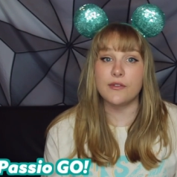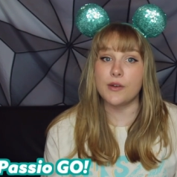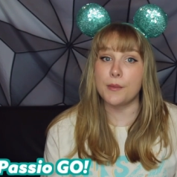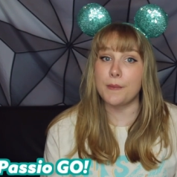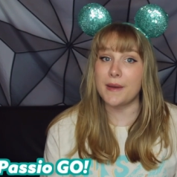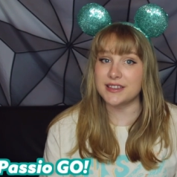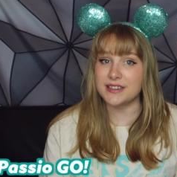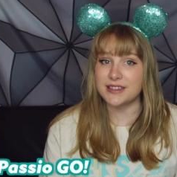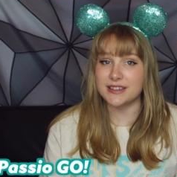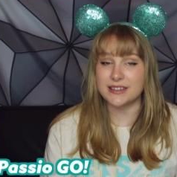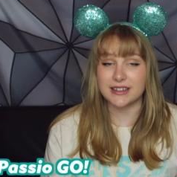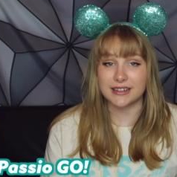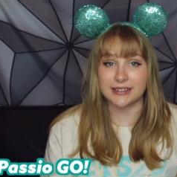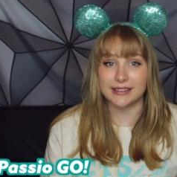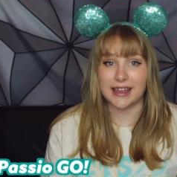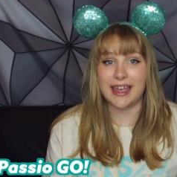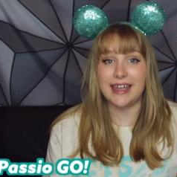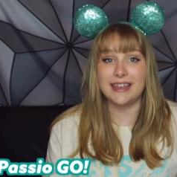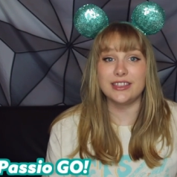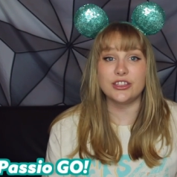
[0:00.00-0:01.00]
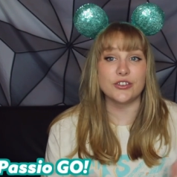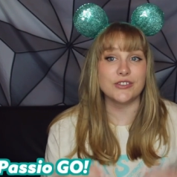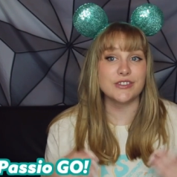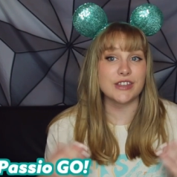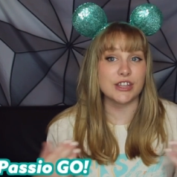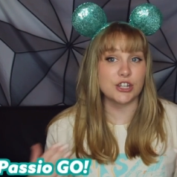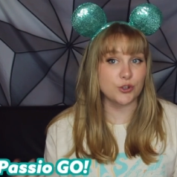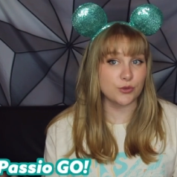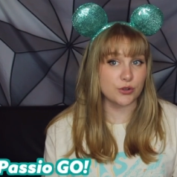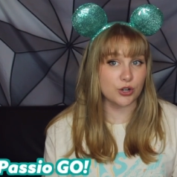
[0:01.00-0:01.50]
If a bus is delayed, they'll
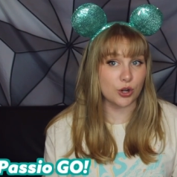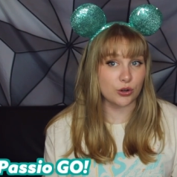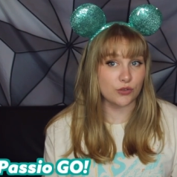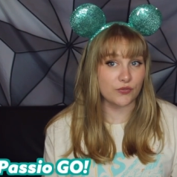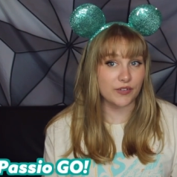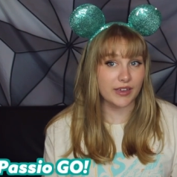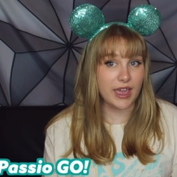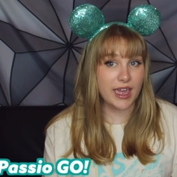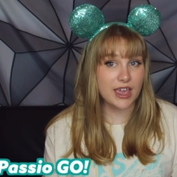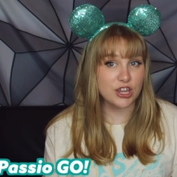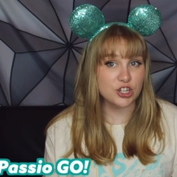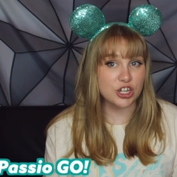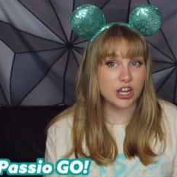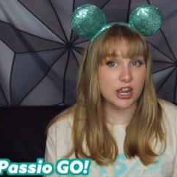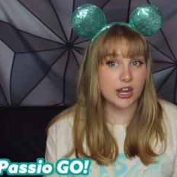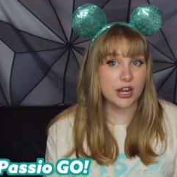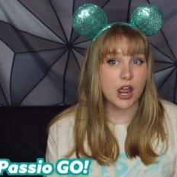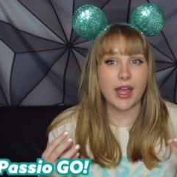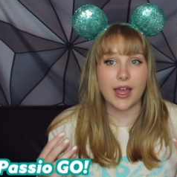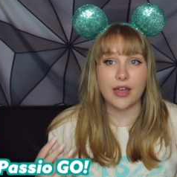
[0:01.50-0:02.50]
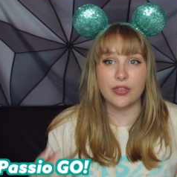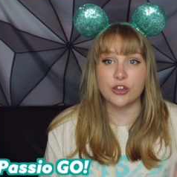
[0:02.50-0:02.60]
send you a notification.